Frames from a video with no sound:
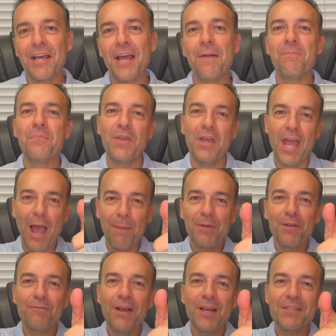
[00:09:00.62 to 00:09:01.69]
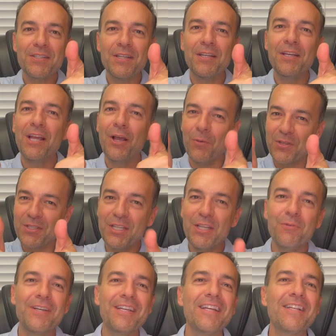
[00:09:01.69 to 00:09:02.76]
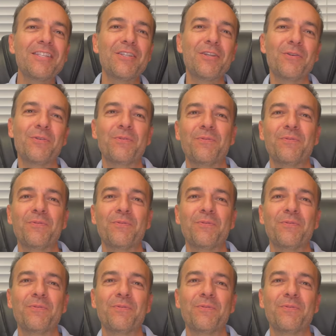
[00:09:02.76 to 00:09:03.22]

time, happy investing, and we'll see you again soon.